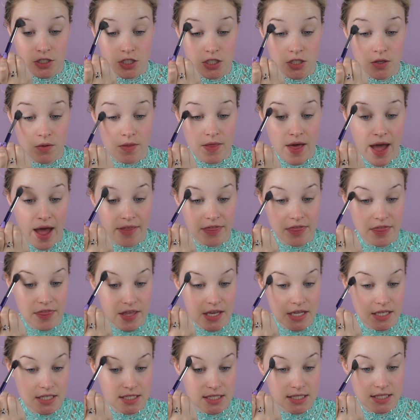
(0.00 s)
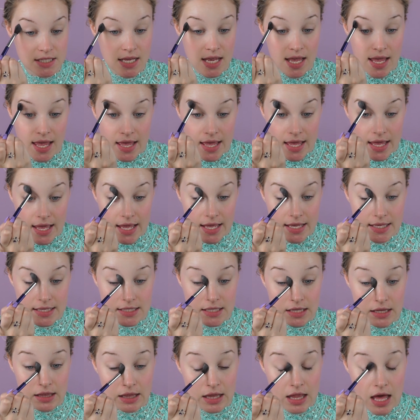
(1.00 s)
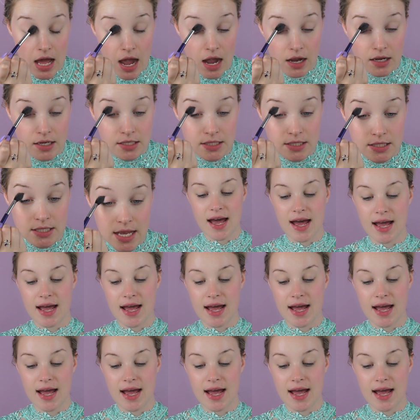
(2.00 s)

so that this is locked.